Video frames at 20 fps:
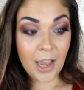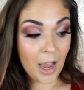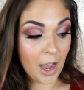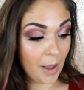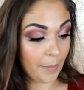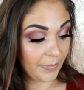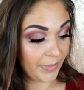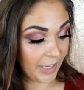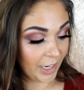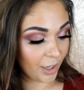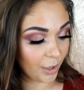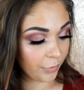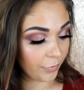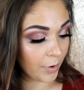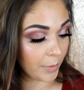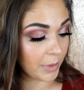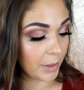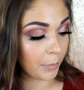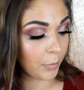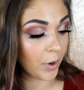Um, they're
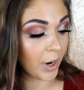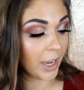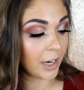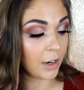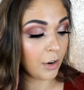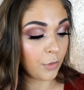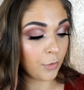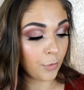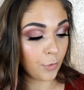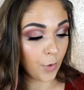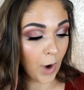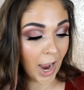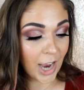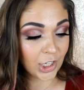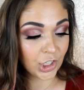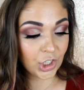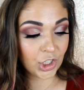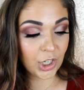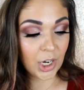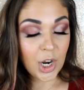from the brand
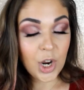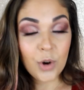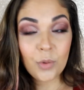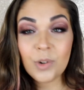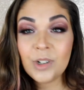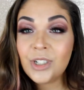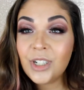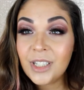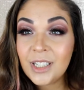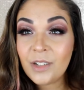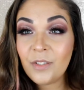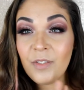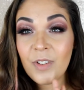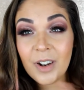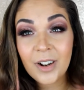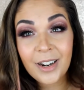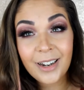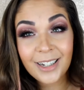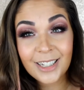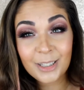Fresh, which is a
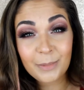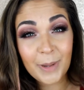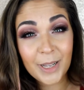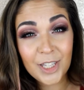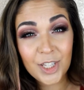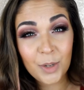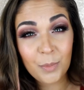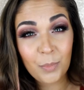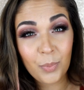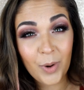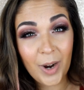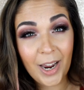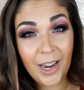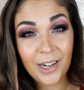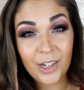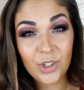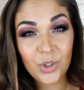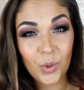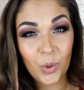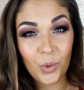very expensive
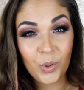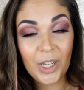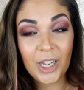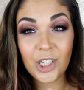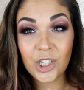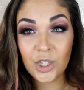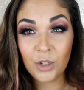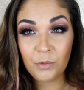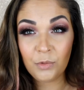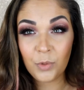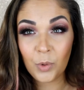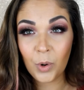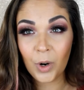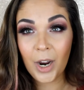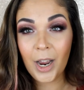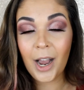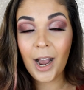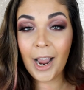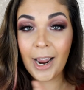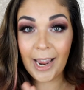brand sold in
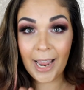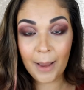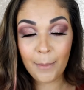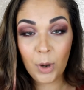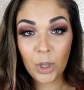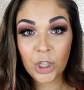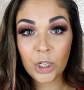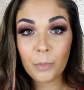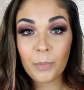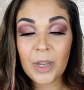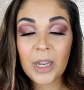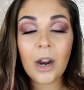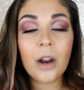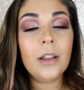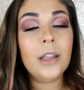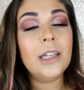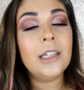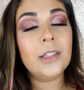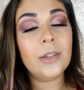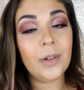Sephora. I am on their P
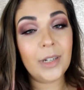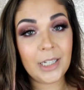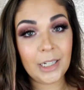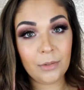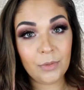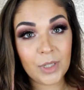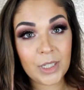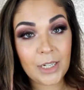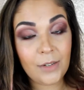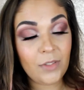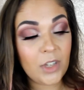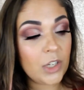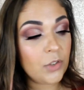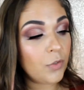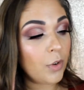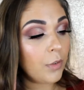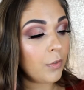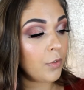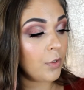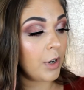R list, so I did receive these
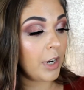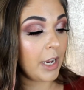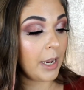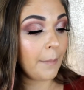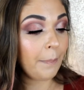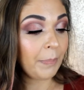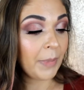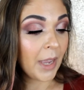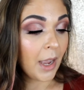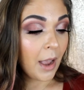for free.